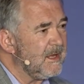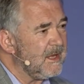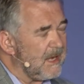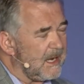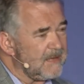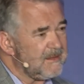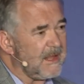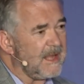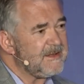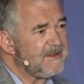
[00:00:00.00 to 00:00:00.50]

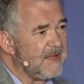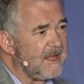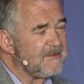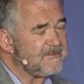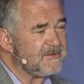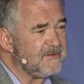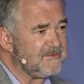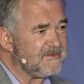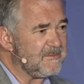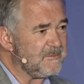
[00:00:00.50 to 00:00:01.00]
I'd like to
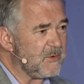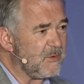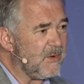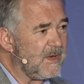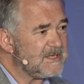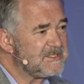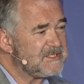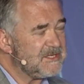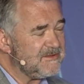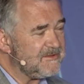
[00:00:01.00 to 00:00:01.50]
ask you some
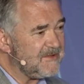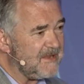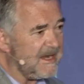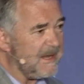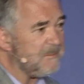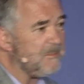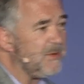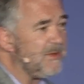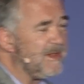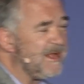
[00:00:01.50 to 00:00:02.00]
questions. And
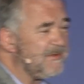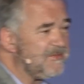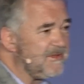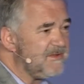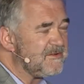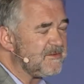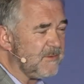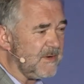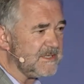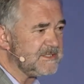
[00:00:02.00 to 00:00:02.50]
I pull out
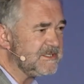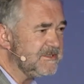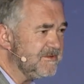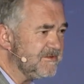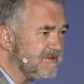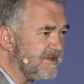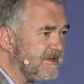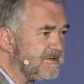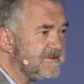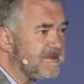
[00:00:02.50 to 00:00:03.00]
these
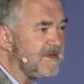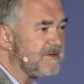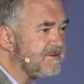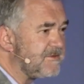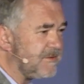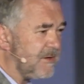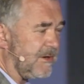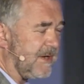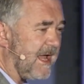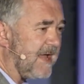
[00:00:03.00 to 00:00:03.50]
questions as I
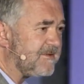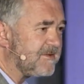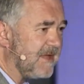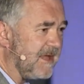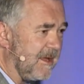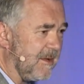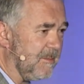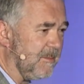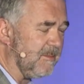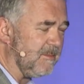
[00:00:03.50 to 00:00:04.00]
start
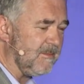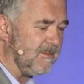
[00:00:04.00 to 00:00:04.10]
asking him.